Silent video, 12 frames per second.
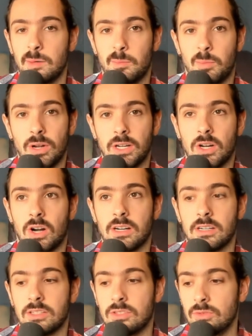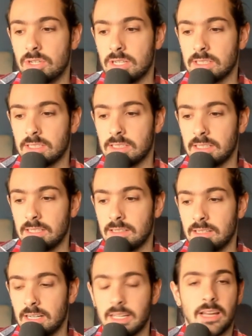point guard to just,
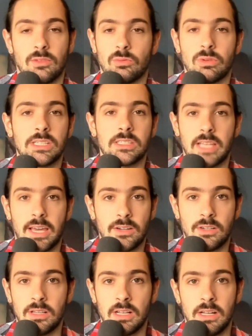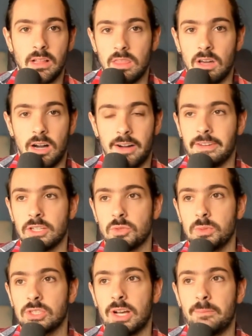again, resettle the offense.
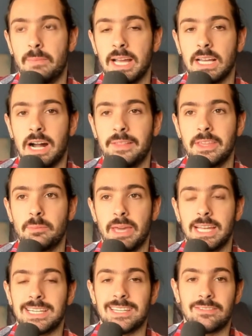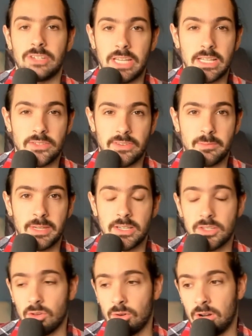We saw Mike Conley pay dividends for
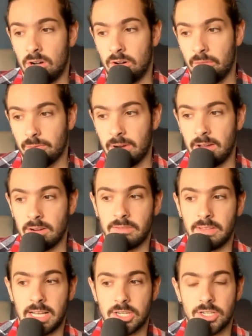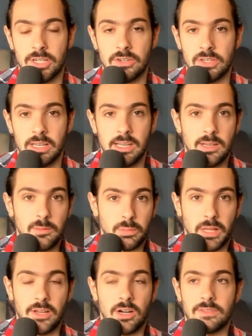Minnesota all throughout of last year's
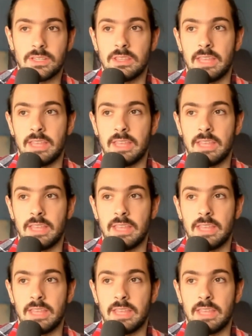playoffs.